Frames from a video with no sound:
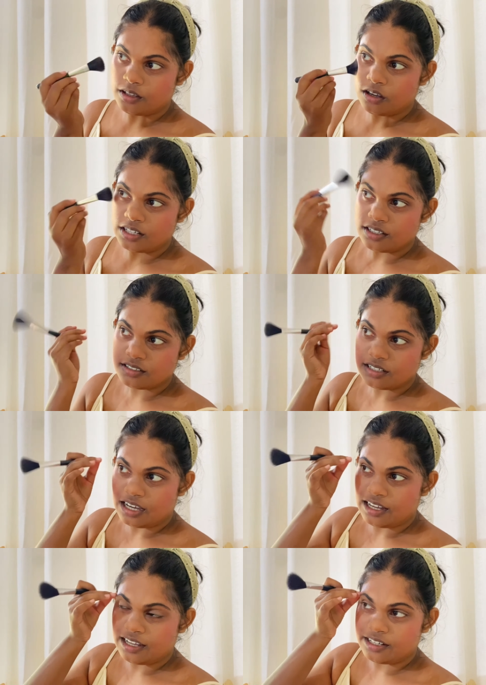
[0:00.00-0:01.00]
on it.
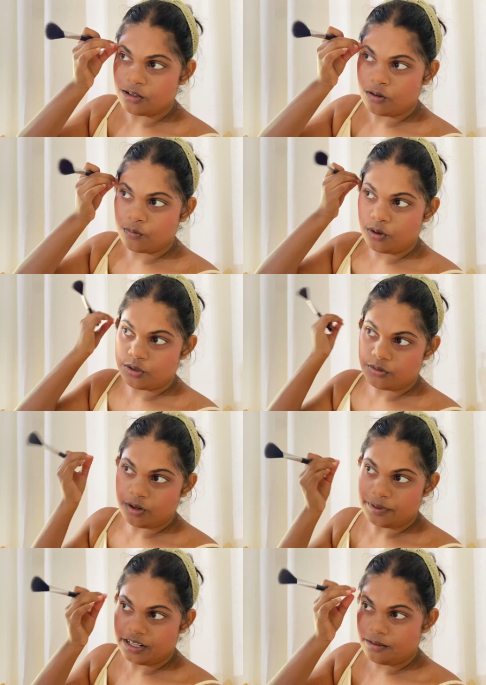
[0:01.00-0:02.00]
I don't want to rub
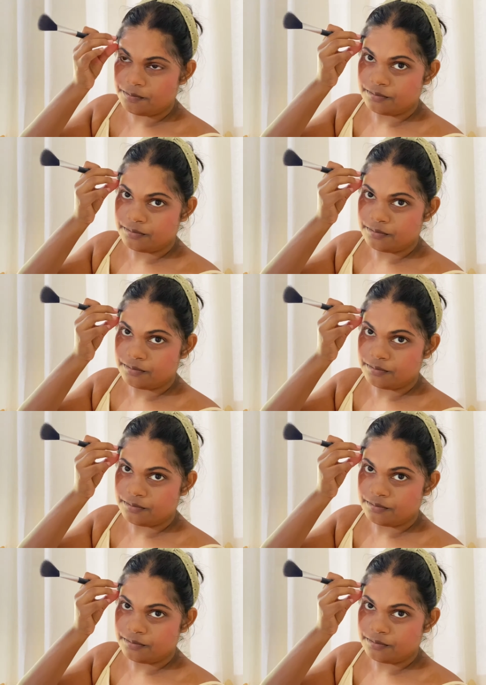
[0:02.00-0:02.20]
it up.